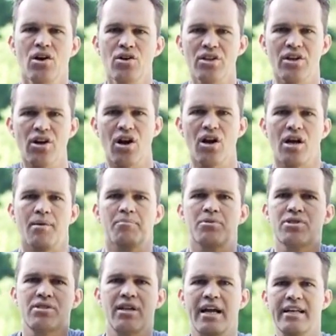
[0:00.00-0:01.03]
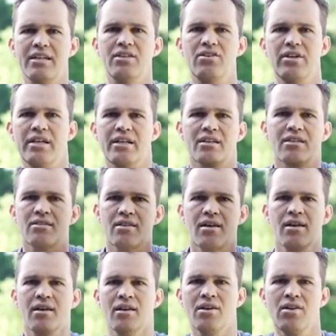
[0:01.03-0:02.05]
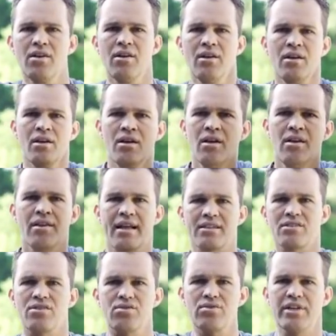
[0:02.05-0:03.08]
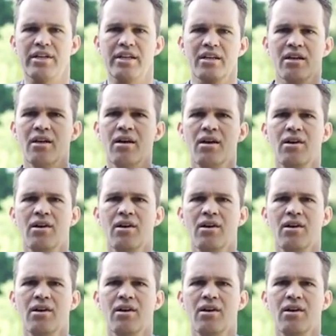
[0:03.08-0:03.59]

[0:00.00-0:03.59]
to go to the arms, 90 degrees. That's 3,